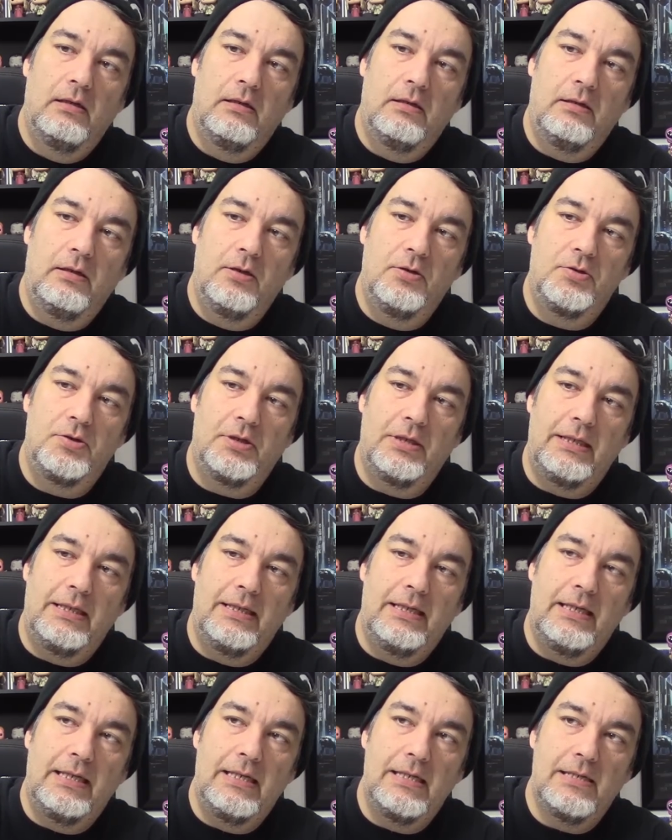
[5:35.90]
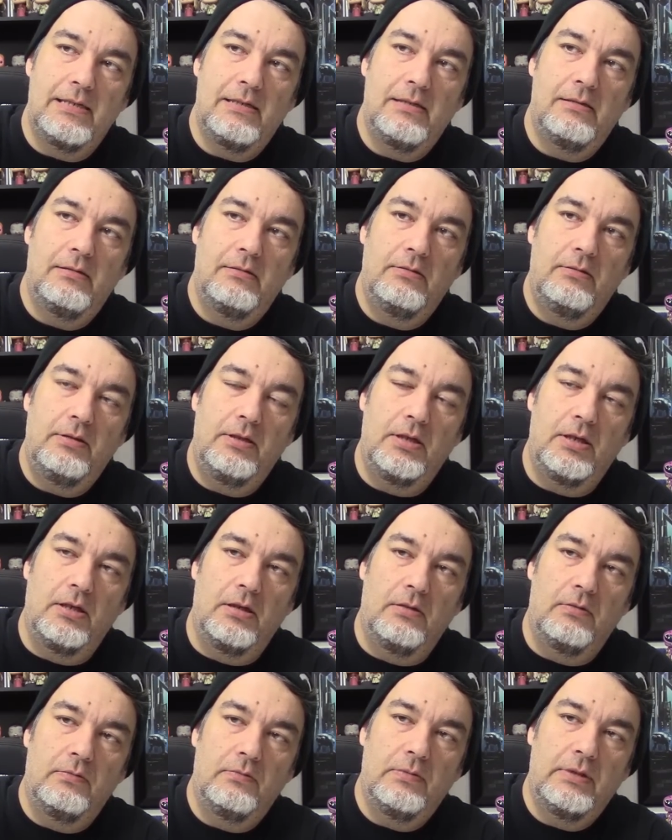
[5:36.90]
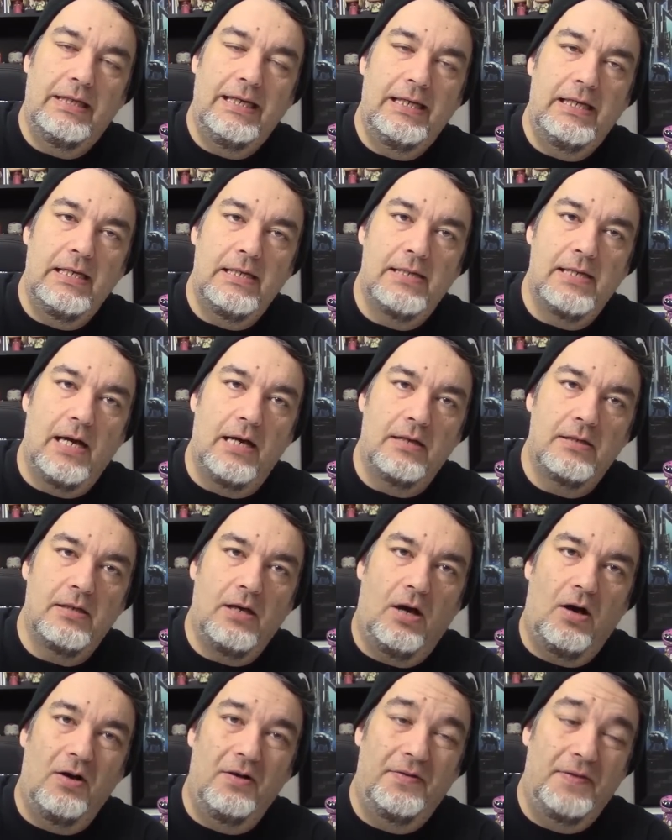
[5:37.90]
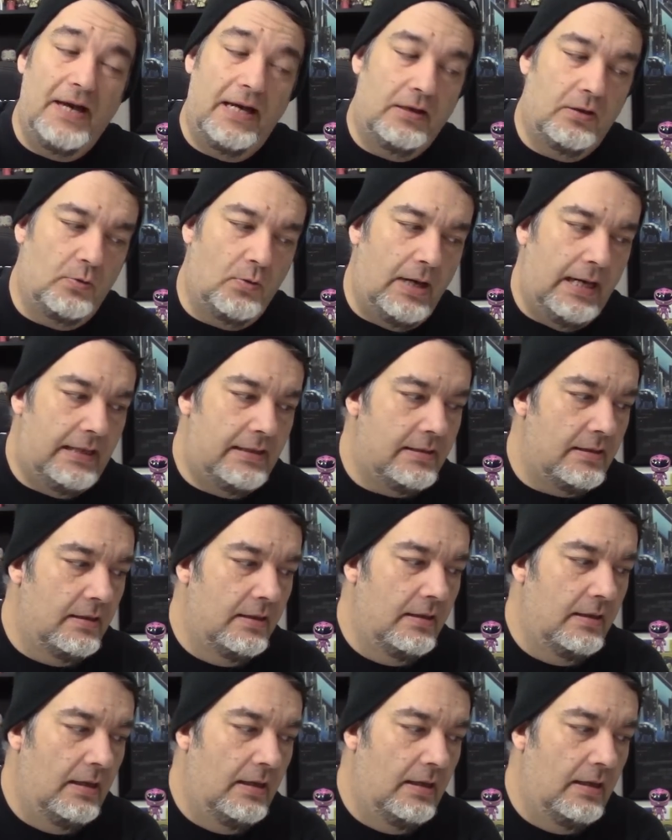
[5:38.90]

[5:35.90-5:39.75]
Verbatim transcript: Usually these, you know, geeky socks aren't that great.